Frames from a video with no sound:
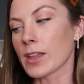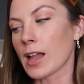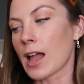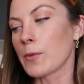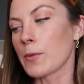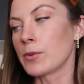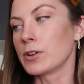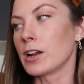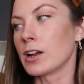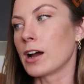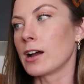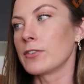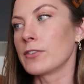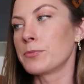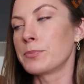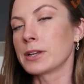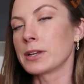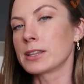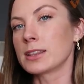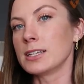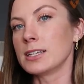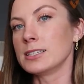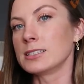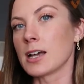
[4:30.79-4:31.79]
I would not have
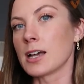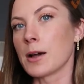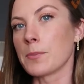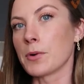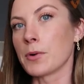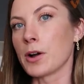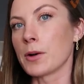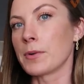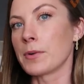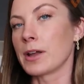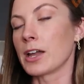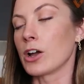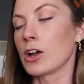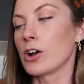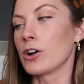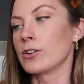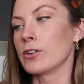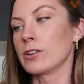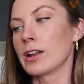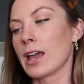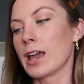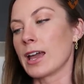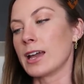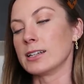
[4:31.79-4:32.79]
picked these up on my
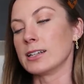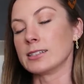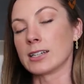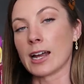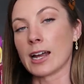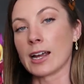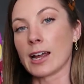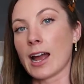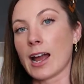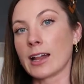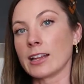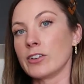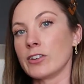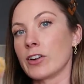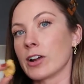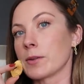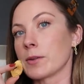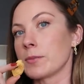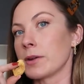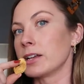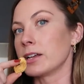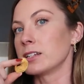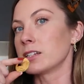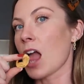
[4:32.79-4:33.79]
own and I highly
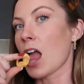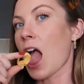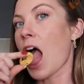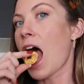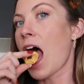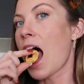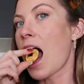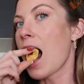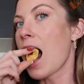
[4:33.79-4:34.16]
recommend.